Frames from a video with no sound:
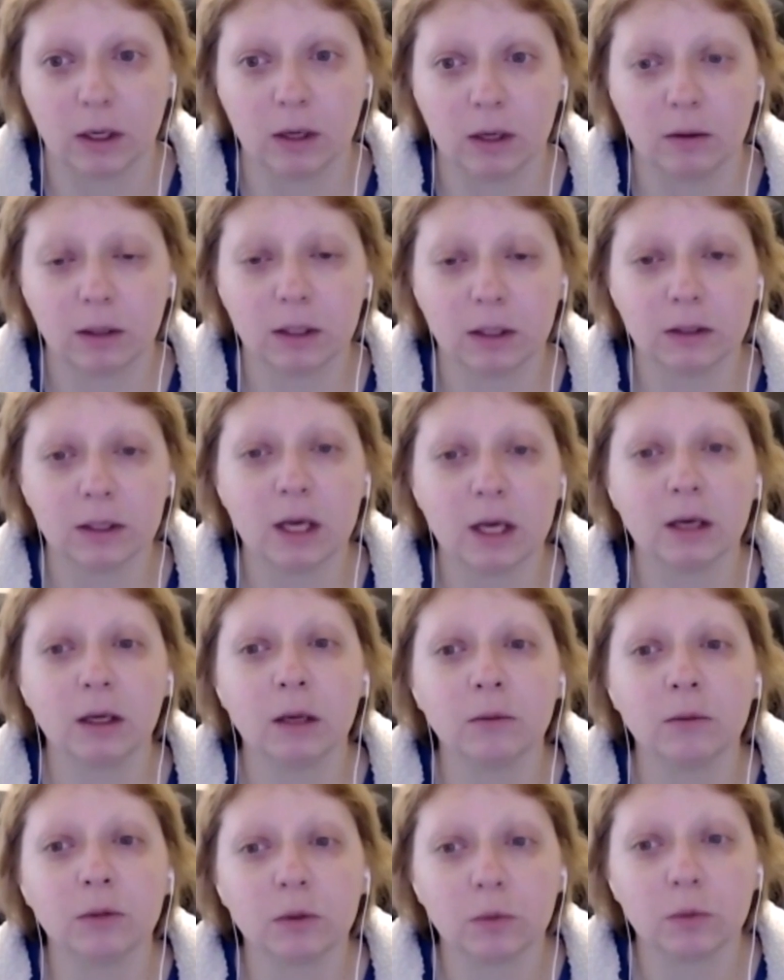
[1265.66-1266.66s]
because that
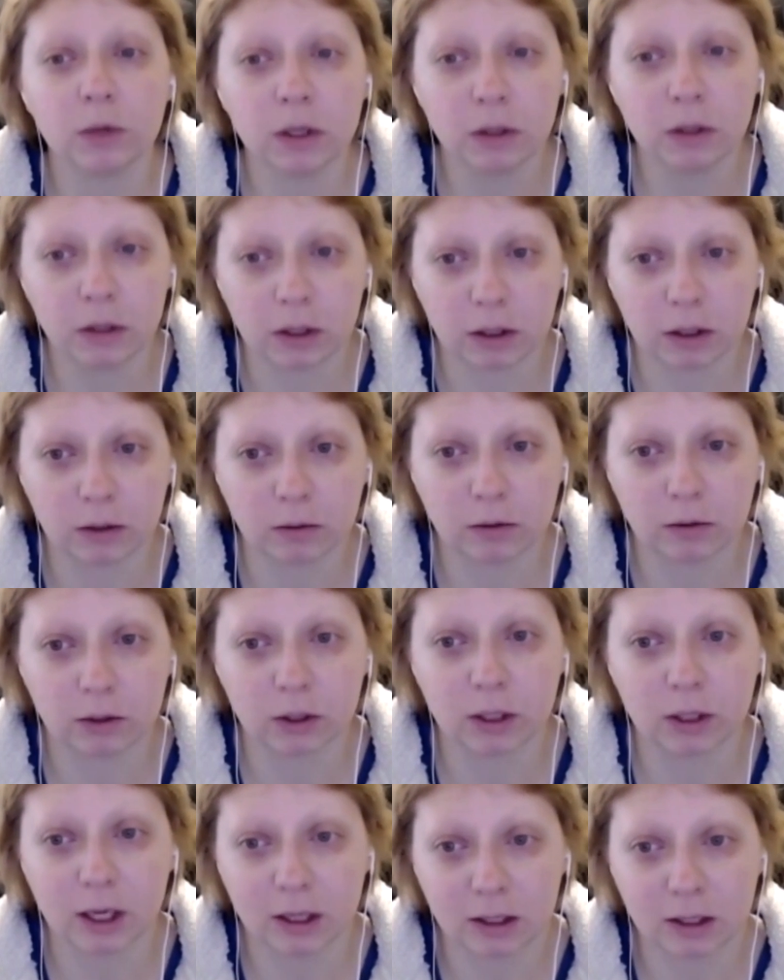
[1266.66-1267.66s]
comes with you
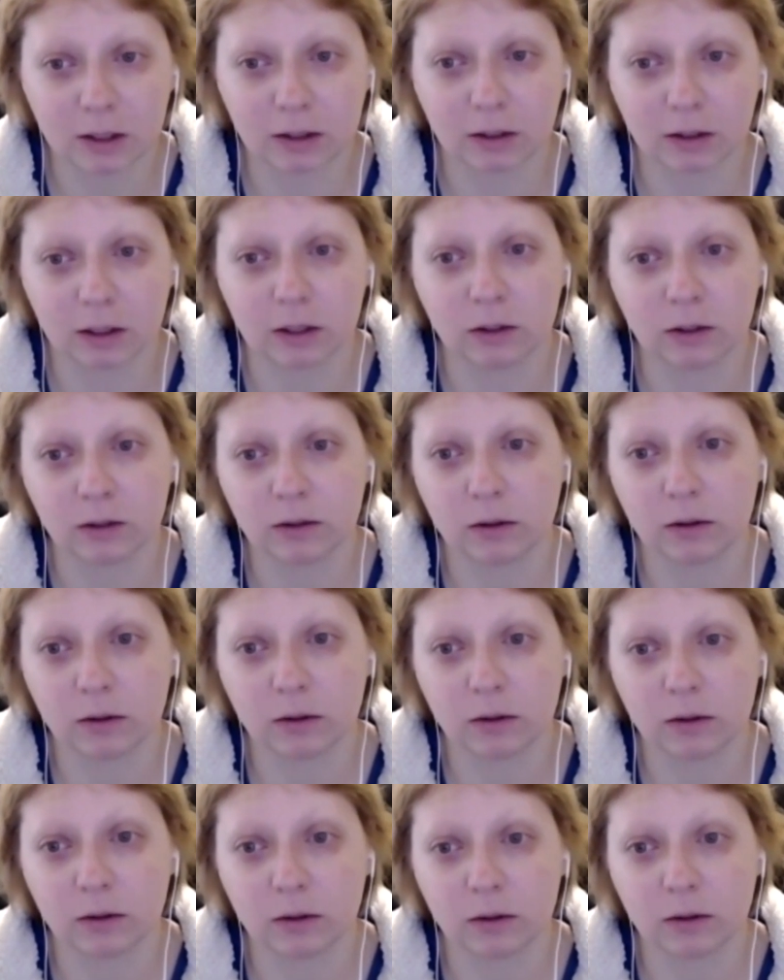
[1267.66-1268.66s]
genetically
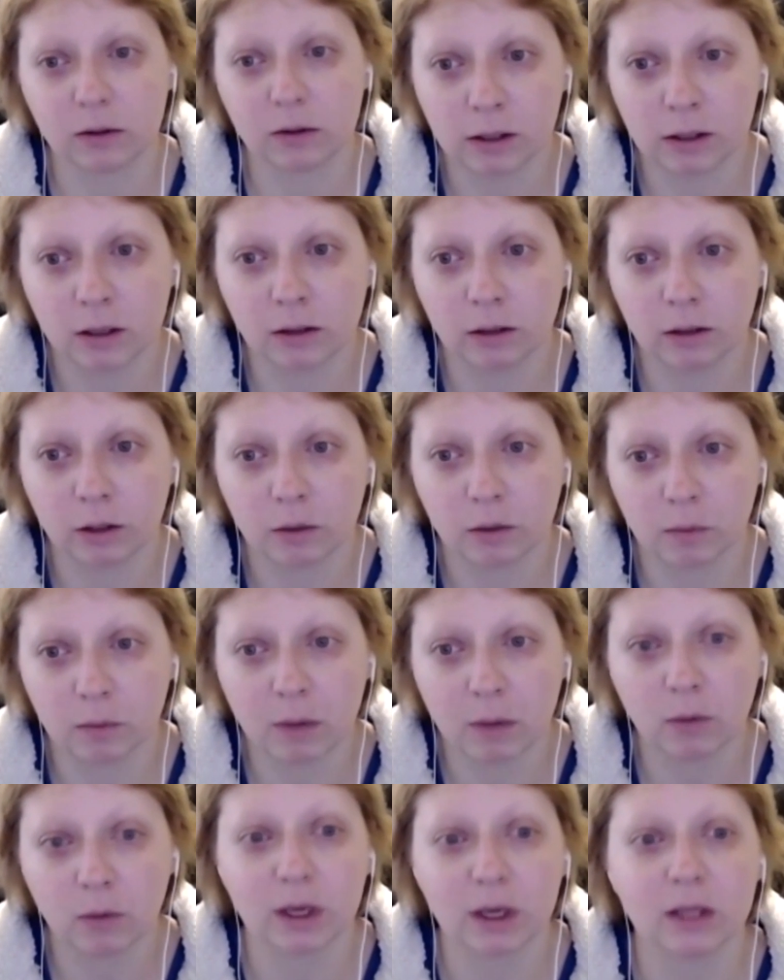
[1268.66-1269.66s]
through cellular
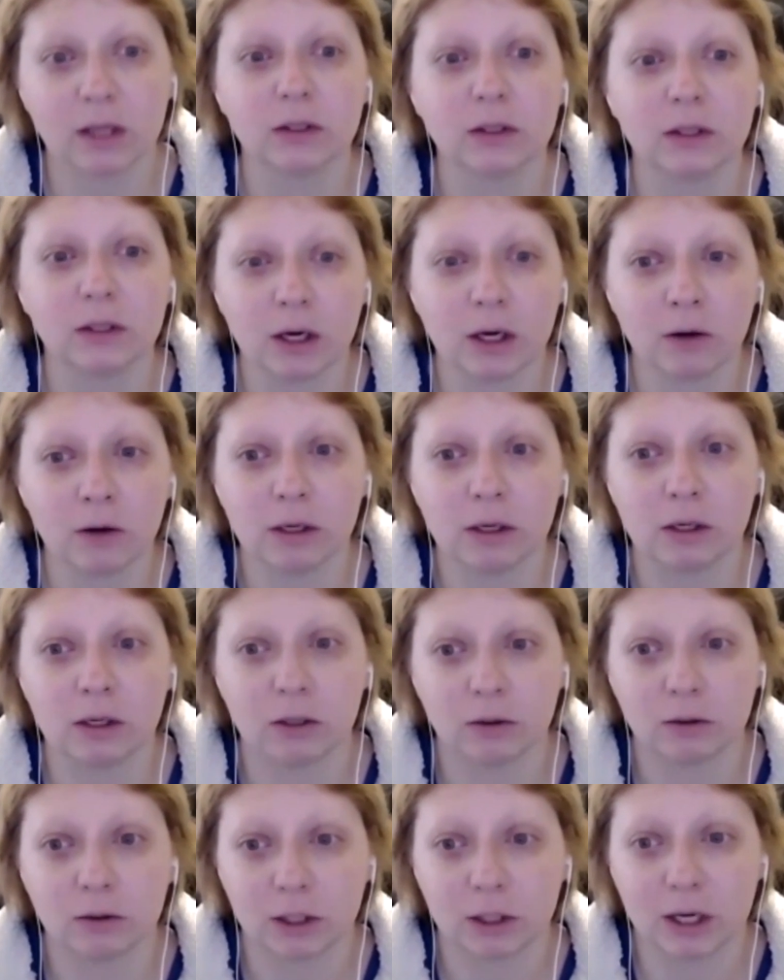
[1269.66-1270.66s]
memory. It's there in
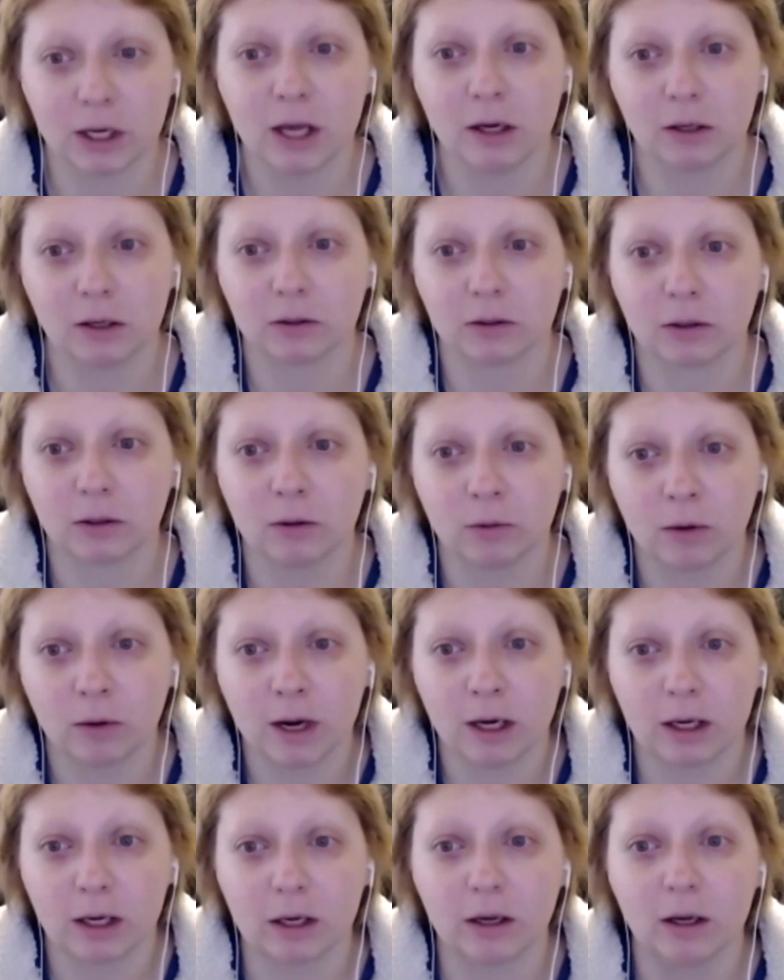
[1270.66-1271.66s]
your genetics
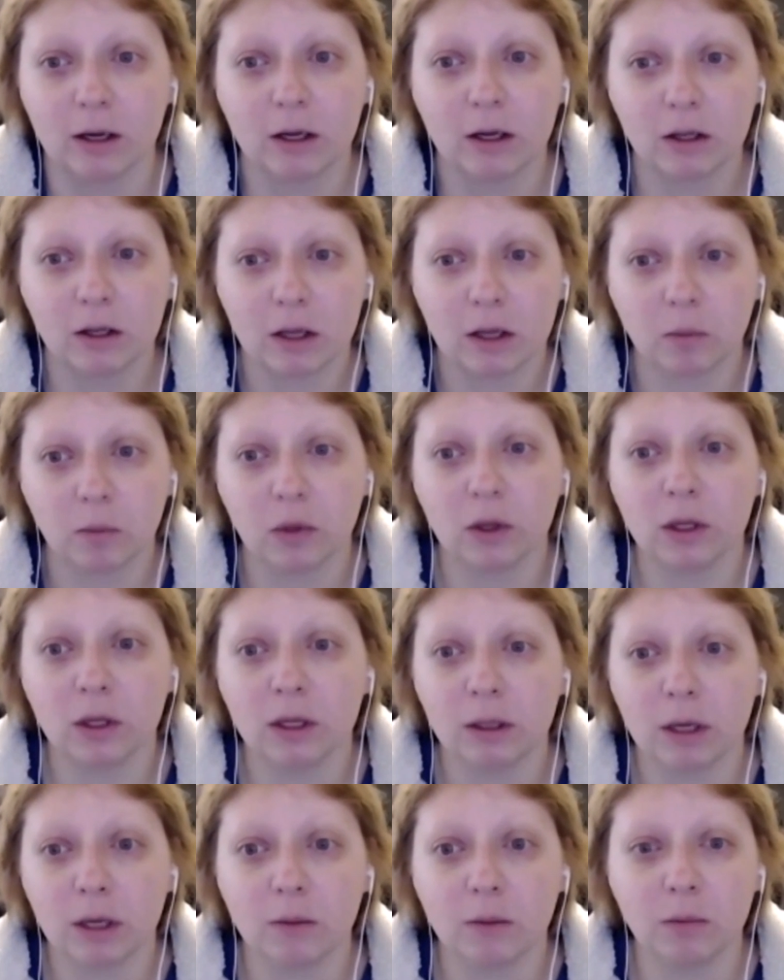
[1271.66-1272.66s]
already. They pull
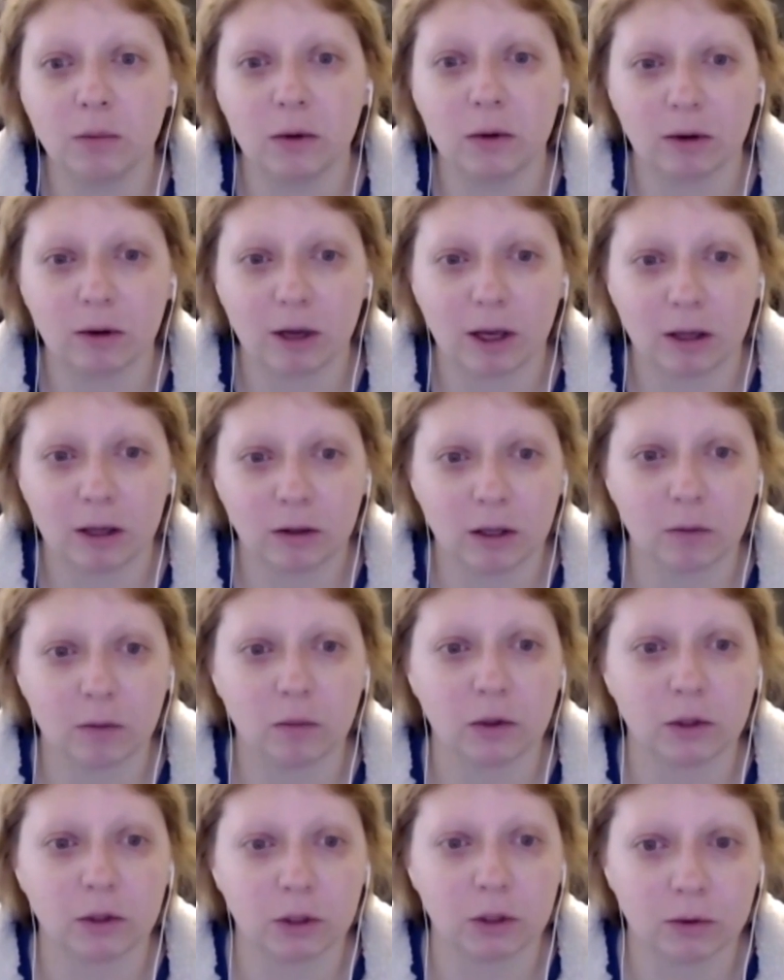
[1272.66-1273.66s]
it up and they
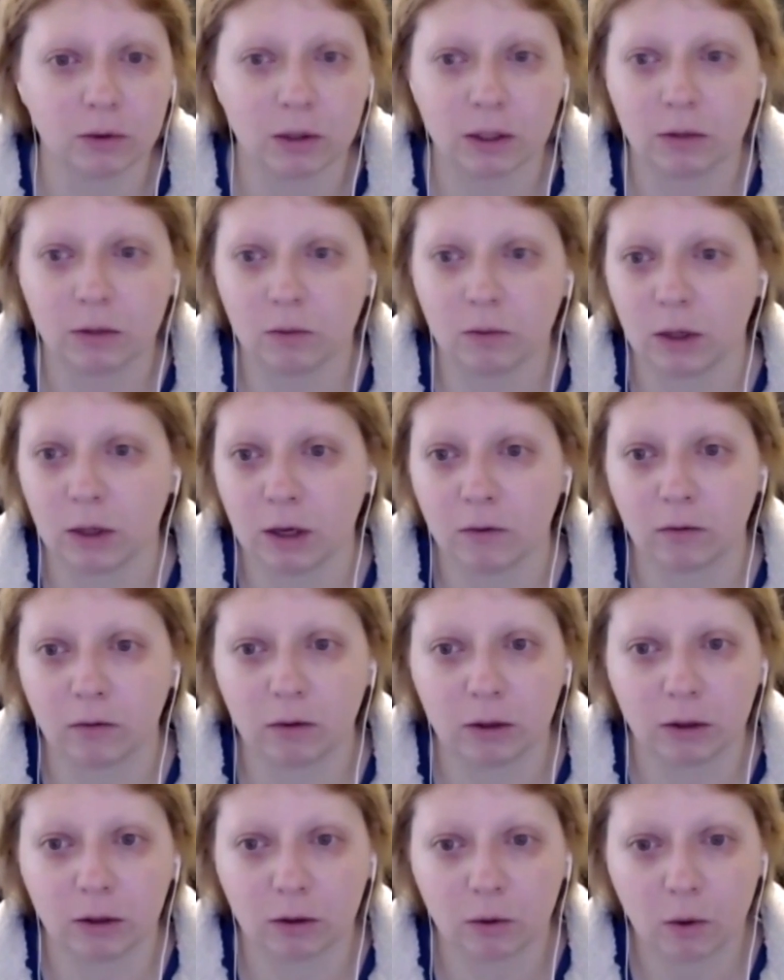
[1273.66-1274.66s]
put you in whatever
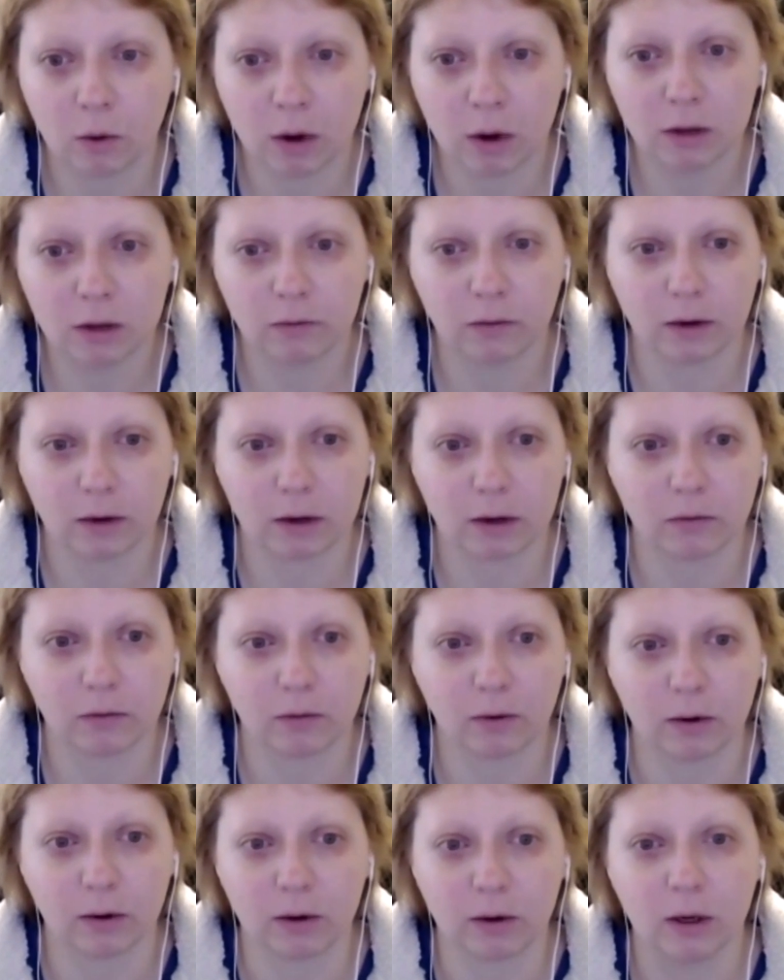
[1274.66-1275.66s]
you're qualified
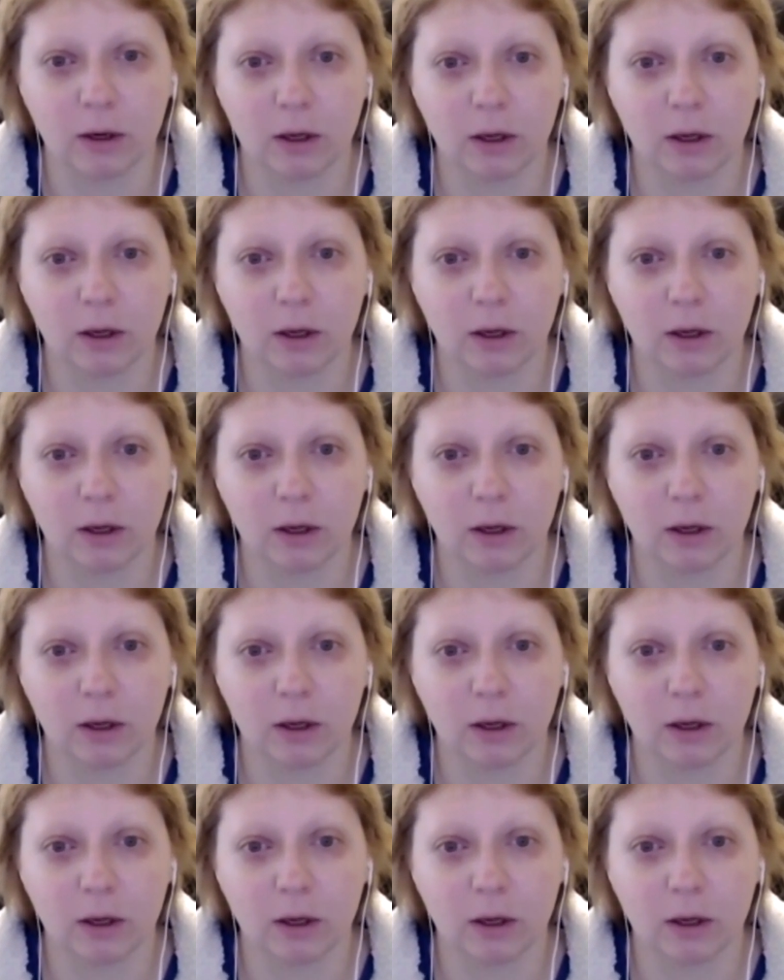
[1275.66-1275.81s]
for.